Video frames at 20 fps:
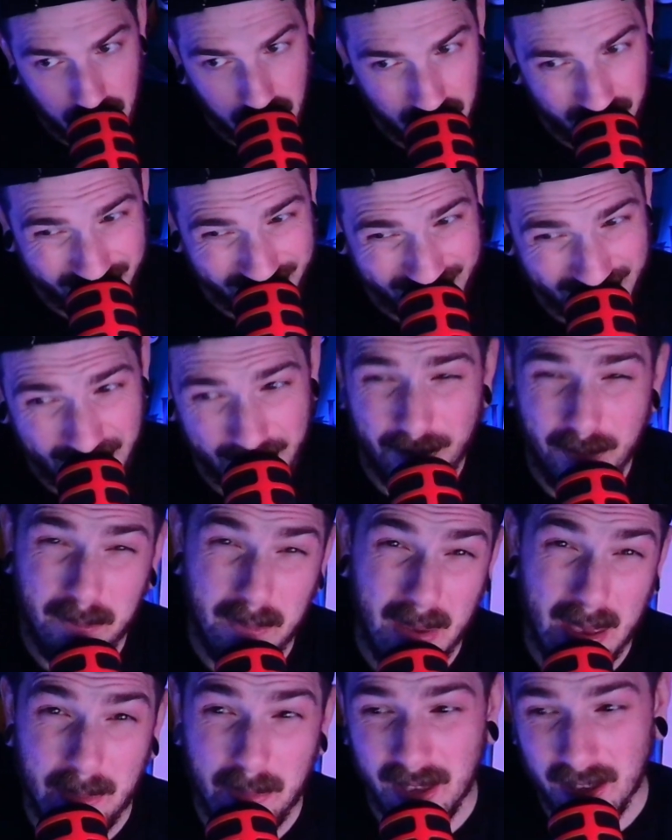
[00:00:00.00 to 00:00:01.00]
Even
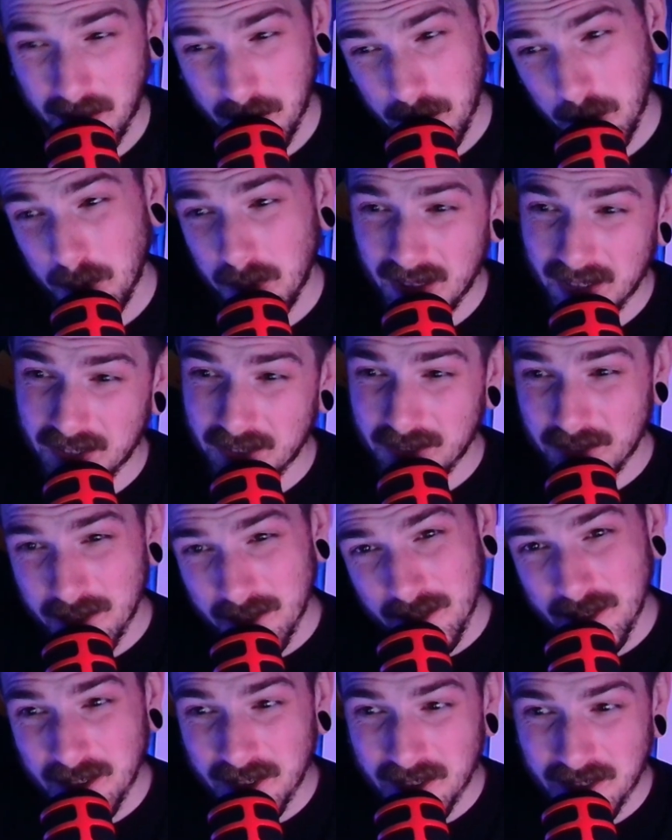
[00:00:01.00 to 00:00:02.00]
maybe including the
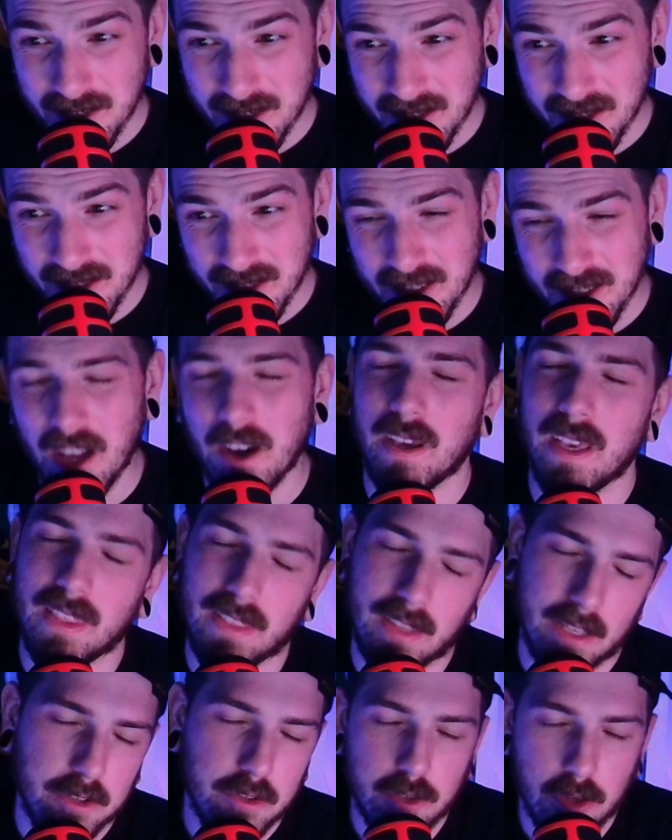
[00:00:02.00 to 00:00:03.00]
Joker? No, Heath
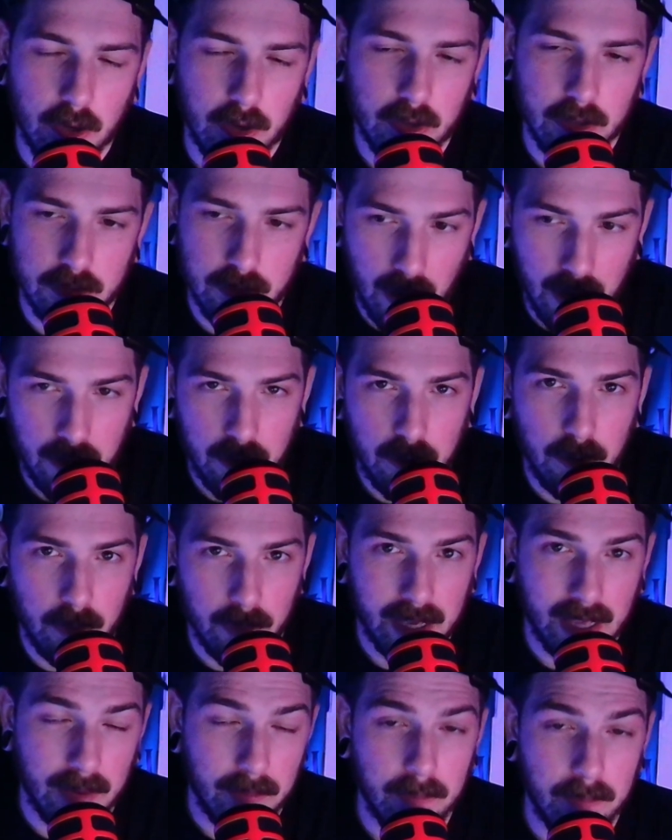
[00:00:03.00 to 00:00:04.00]
Ledger's Joker is great. Who we
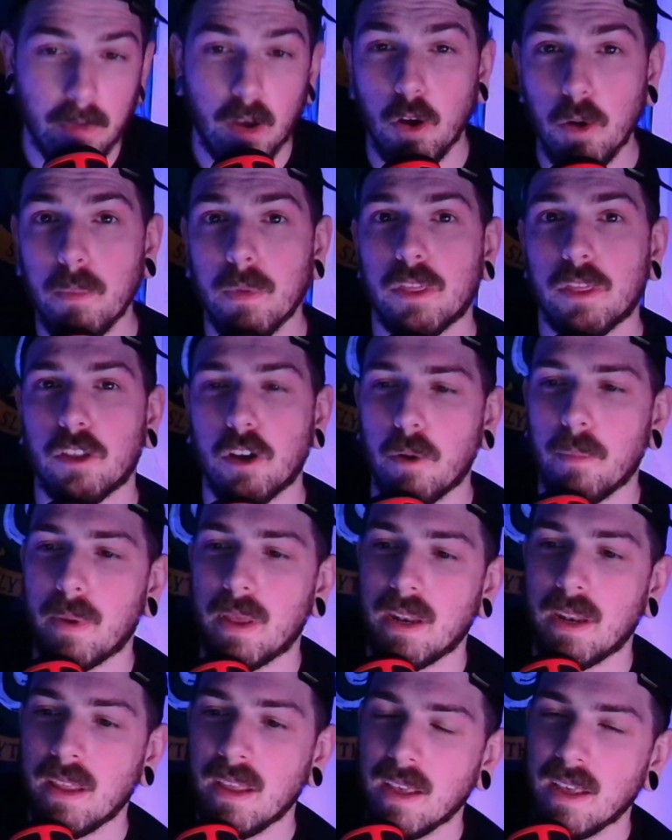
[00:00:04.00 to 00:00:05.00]
can? Uma
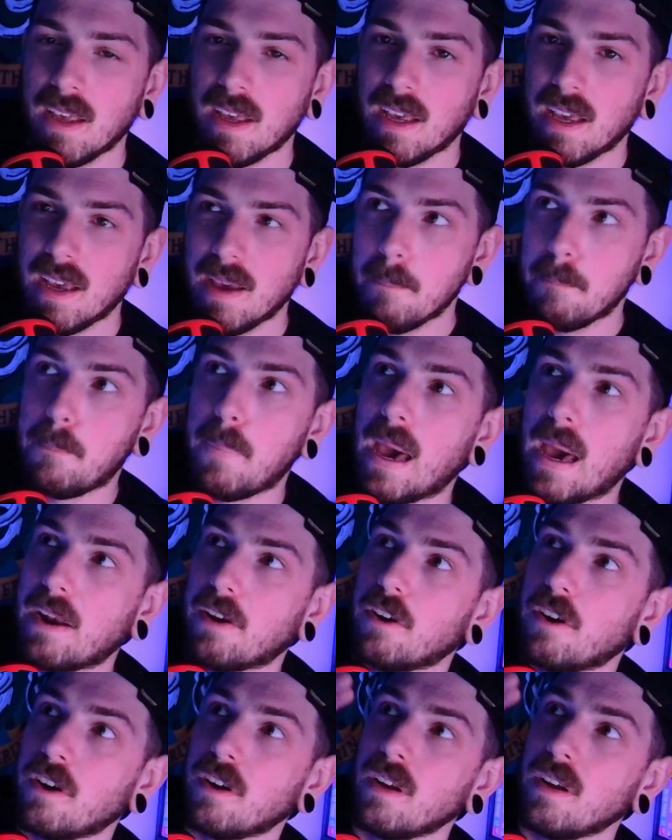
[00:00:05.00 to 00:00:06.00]
Thurman,
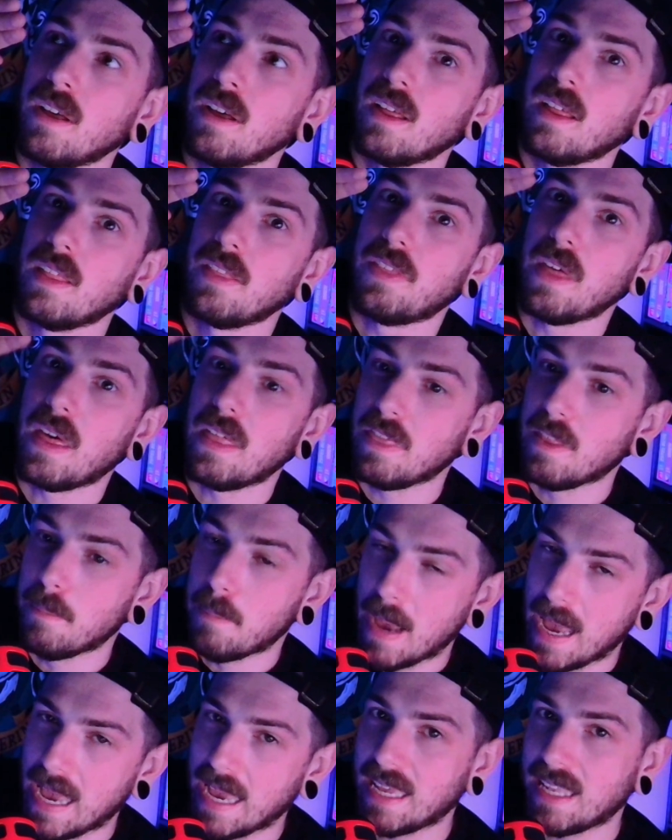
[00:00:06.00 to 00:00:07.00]
better than the
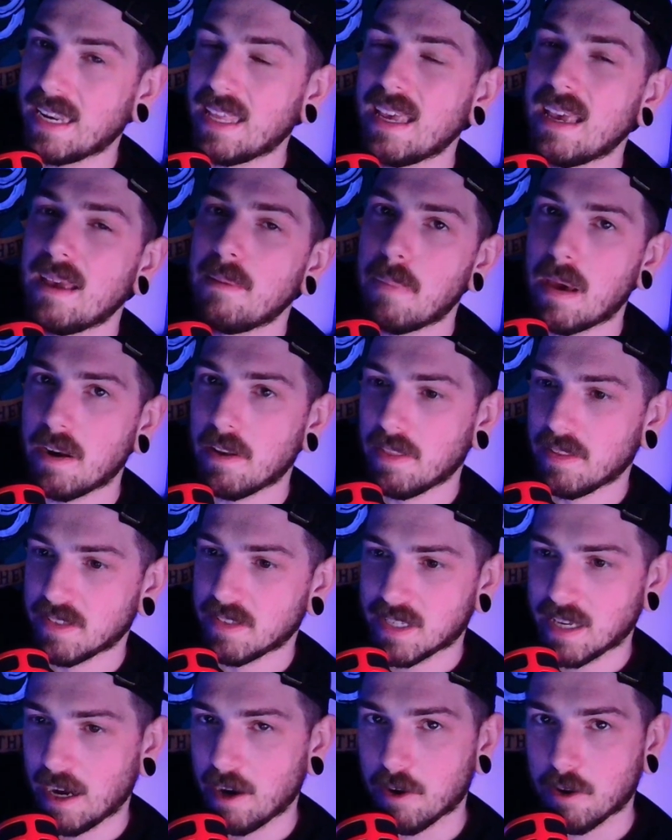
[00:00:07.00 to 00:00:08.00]
Bane and better than
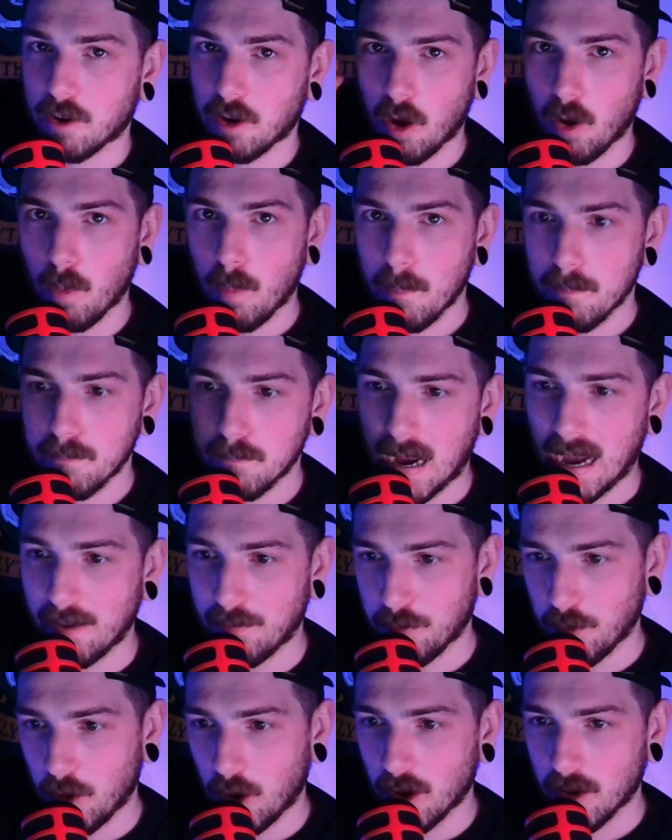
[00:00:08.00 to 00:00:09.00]
Scarecrow by
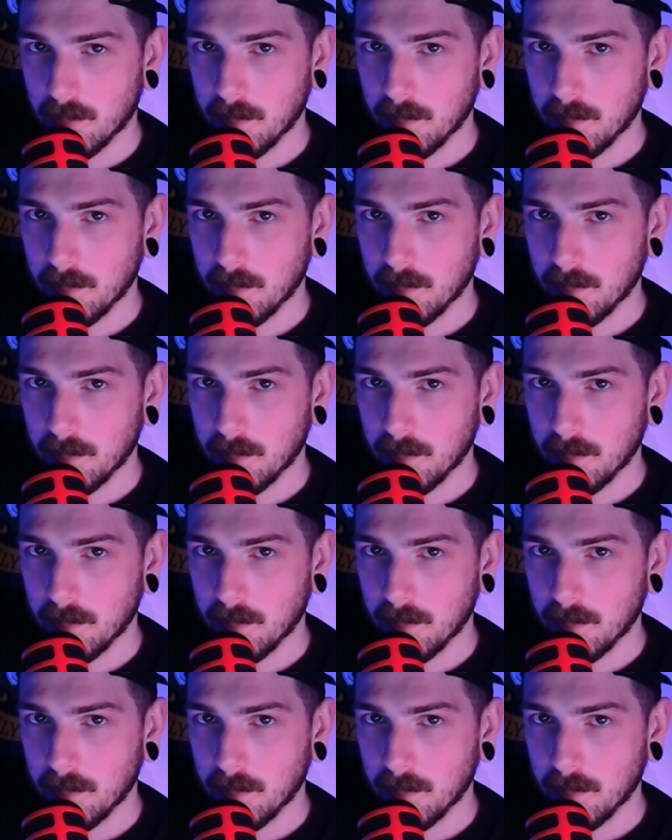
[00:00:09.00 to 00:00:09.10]
far.